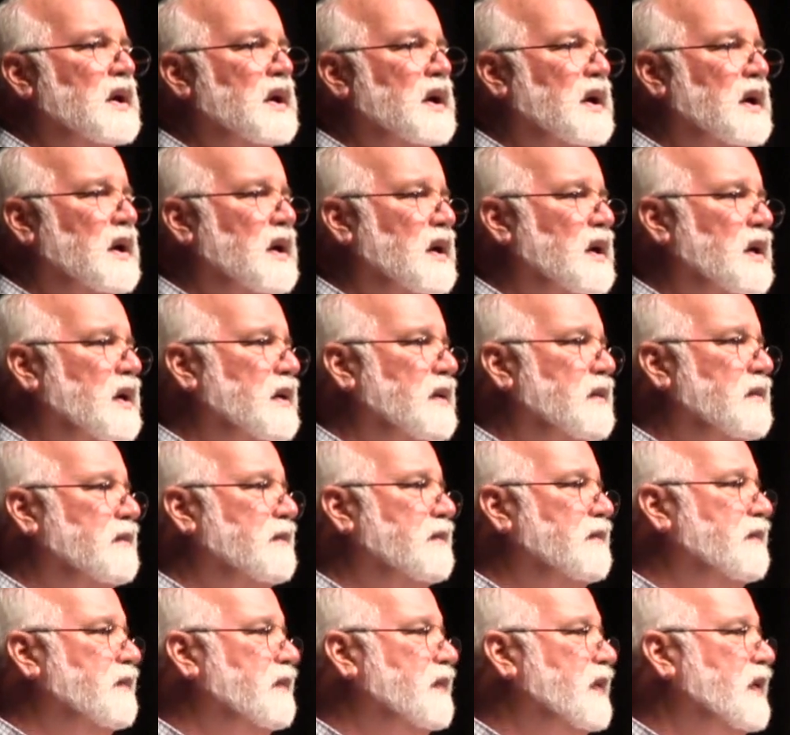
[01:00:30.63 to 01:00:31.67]

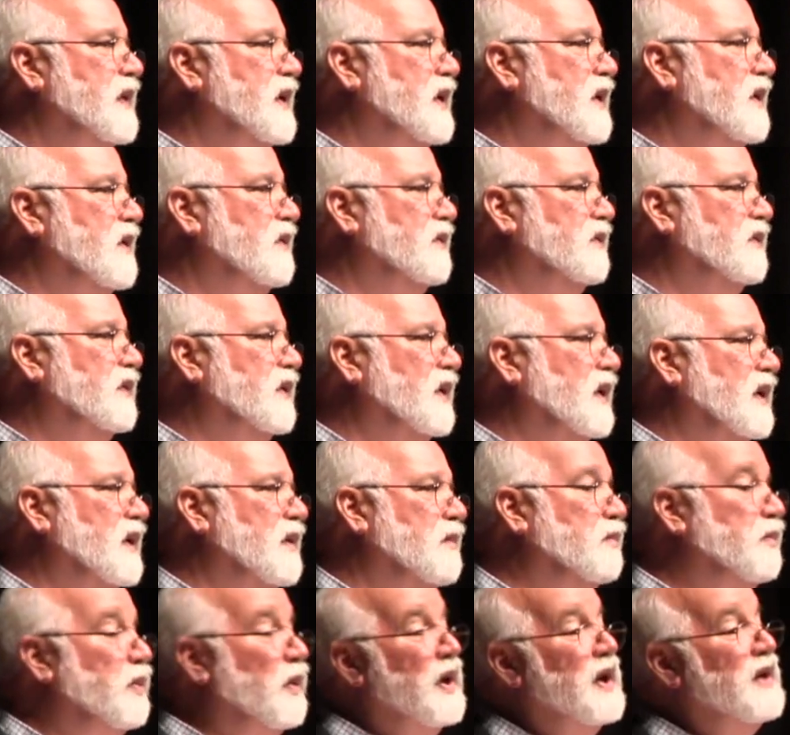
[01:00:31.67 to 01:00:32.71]
Um, there's uh,
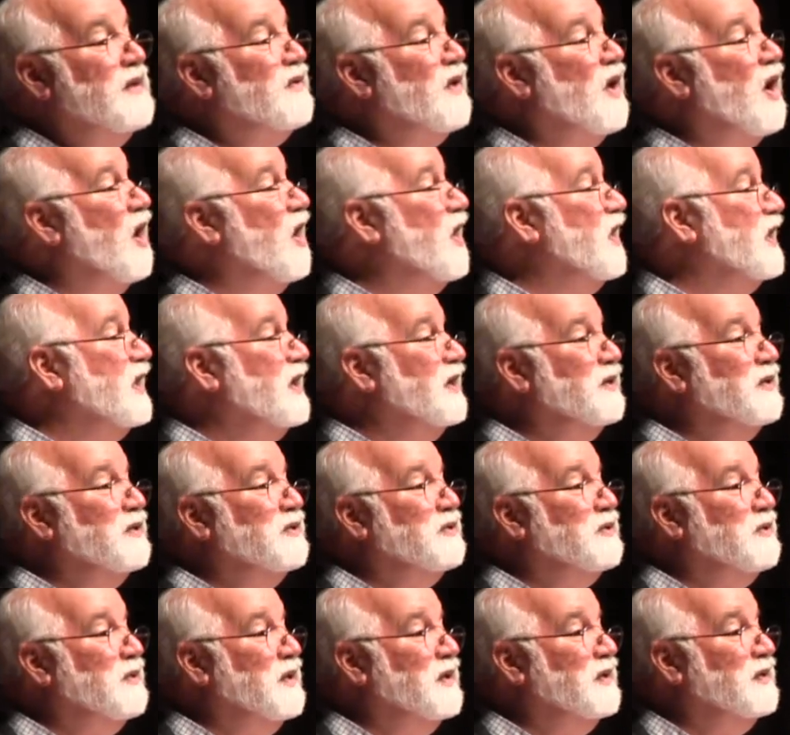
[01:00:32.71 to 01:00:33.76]
Braveheart
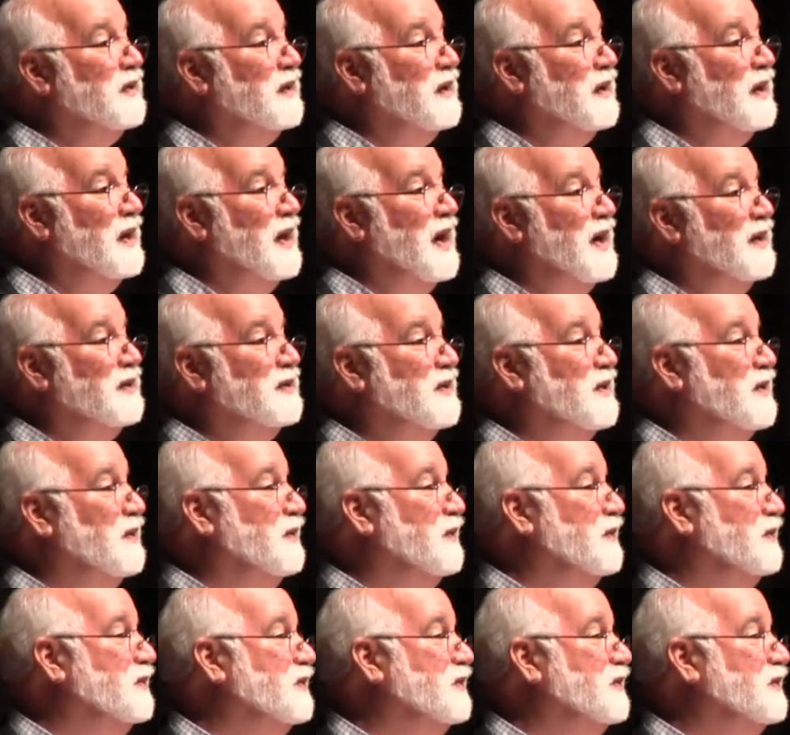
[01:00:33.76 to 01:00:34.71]
Industries in Glasgow,